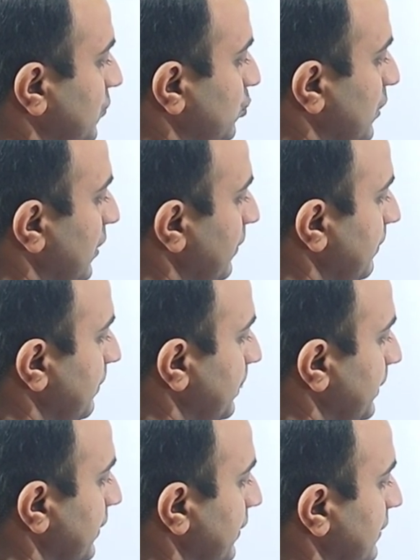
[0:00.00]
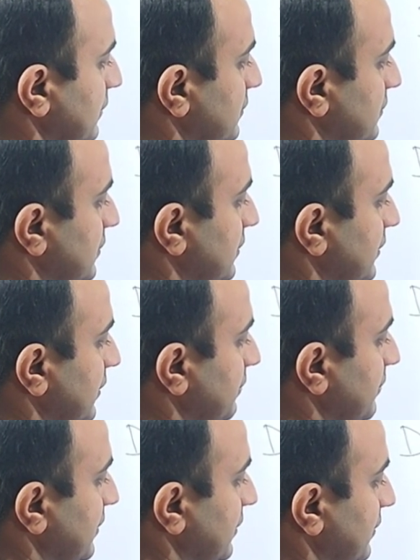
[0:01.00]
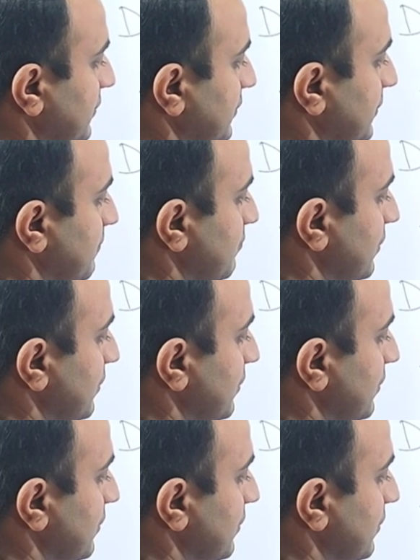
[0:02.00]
to the 30 minutes.